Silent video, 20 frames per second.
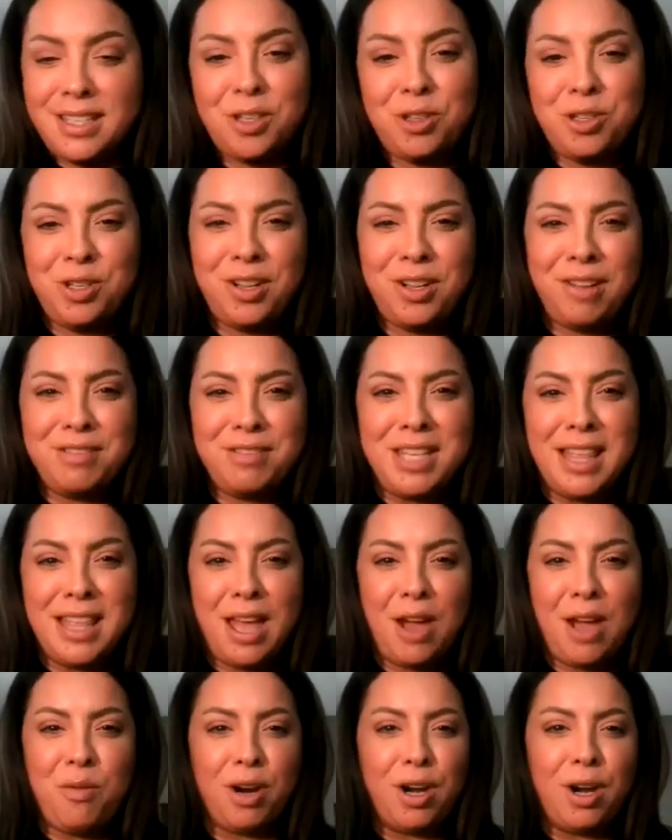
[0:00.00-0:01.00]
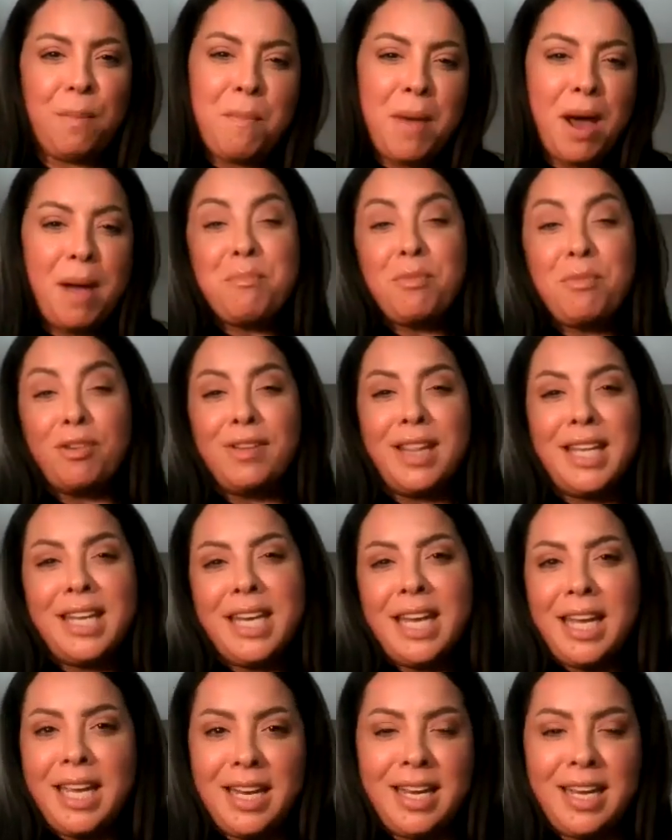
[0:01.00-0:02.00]
Don't you love saying that word,
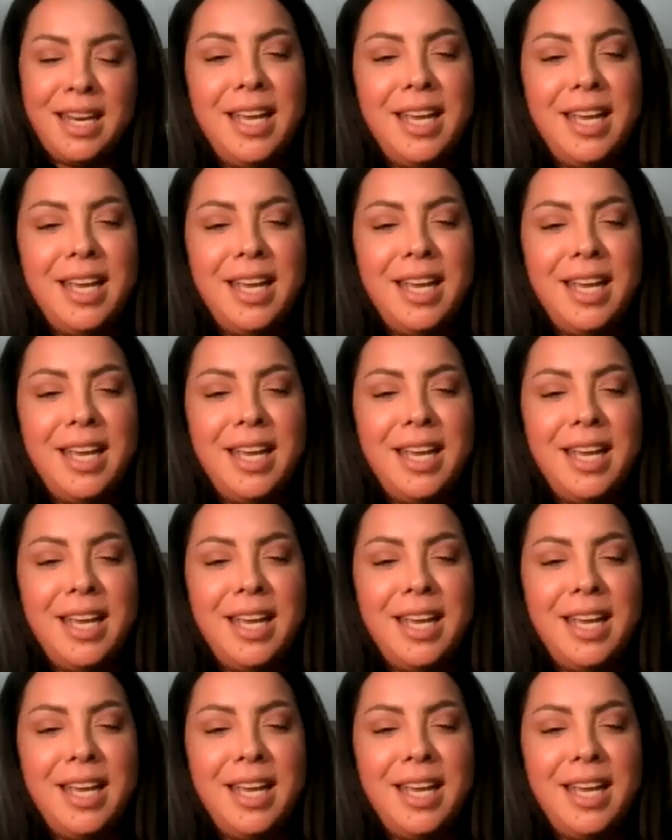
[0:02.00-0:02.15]
montmorillonite?